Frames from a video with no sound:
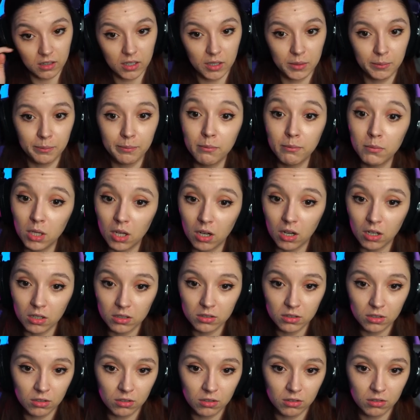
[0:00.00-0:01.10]
blocked
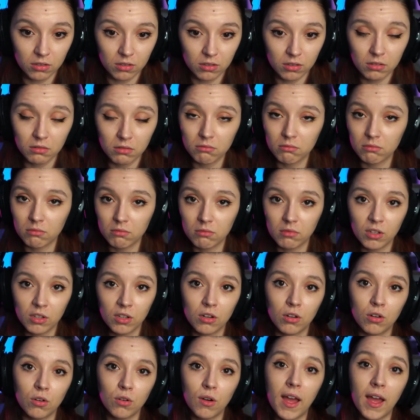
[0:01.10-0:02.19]
or, you
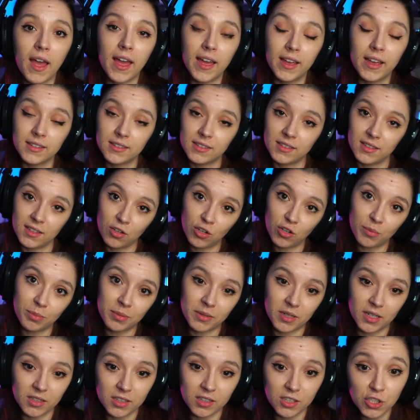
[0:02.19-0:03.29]
know, has any
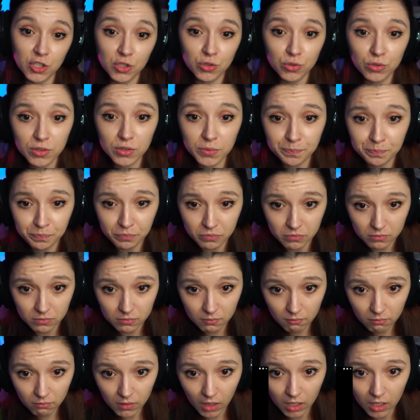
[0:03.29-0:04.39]
copyright issues.
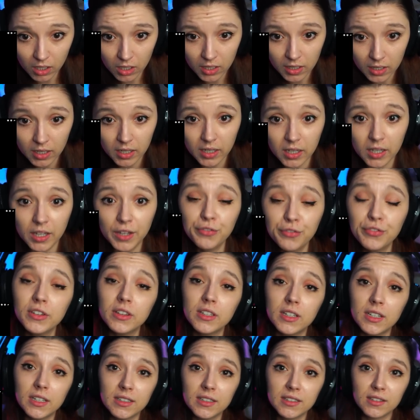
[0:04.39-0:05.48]
If it
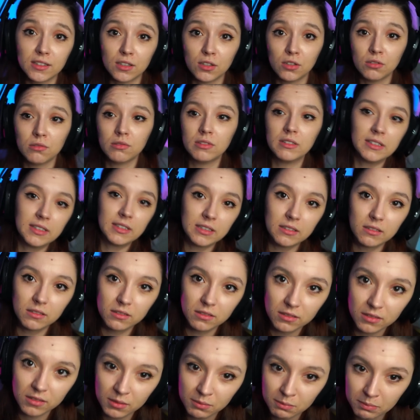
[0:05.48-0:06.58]
does, you will see a
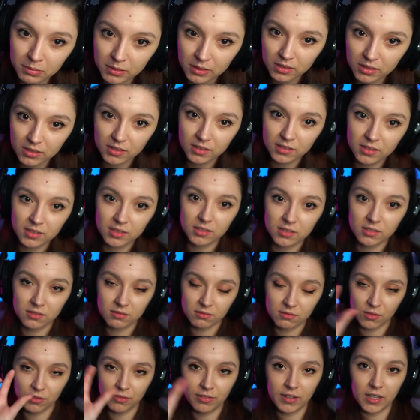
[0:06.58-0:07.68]
little bit
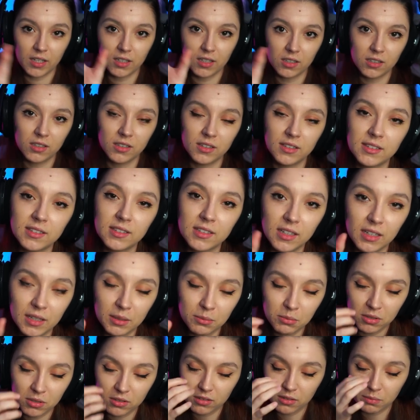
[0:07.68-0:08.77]
of like a
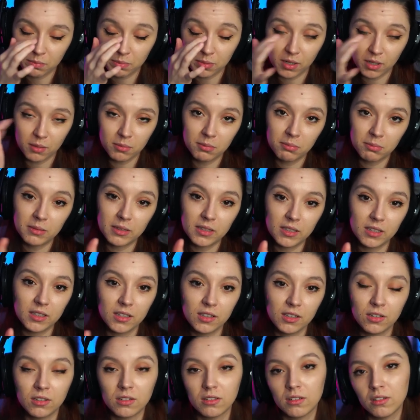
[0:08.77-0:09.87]
disclaimer
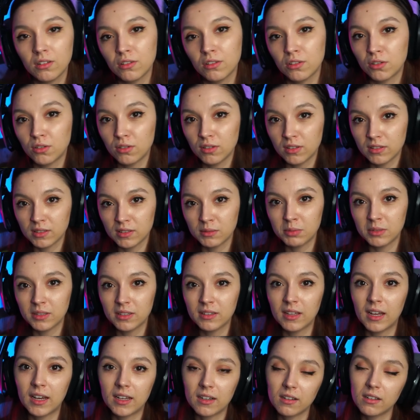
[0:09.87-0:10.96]
probably, or, you know, a little bit
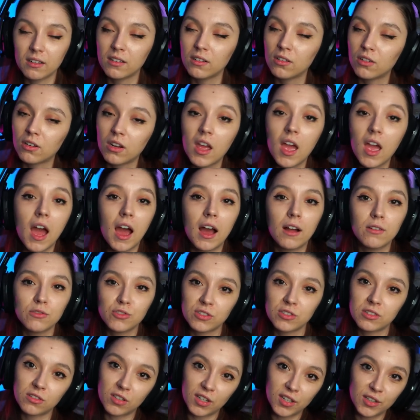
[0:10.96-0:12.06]
darker. Or I'll
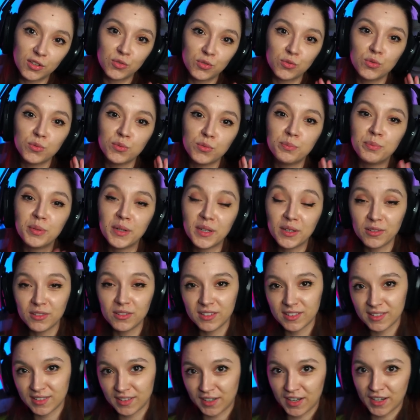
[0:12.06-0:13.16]
just try to bring you
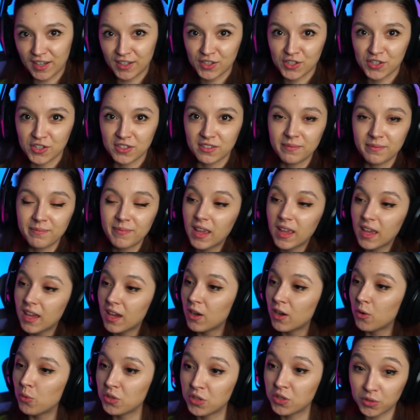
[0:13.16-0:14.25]
this reaction.
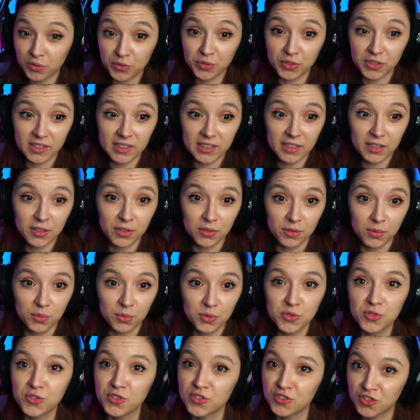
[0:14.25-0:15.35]
Without further ado, we
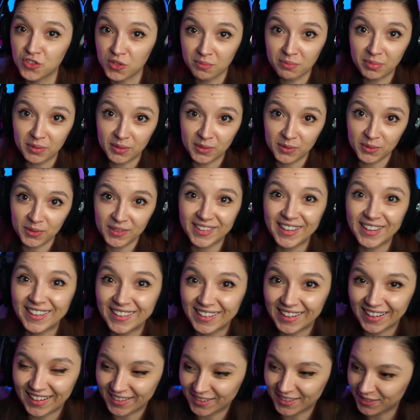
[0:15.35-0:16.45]
should just jump into it and
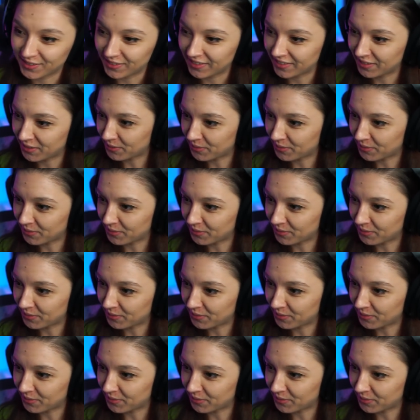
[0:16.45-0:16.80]
react to it.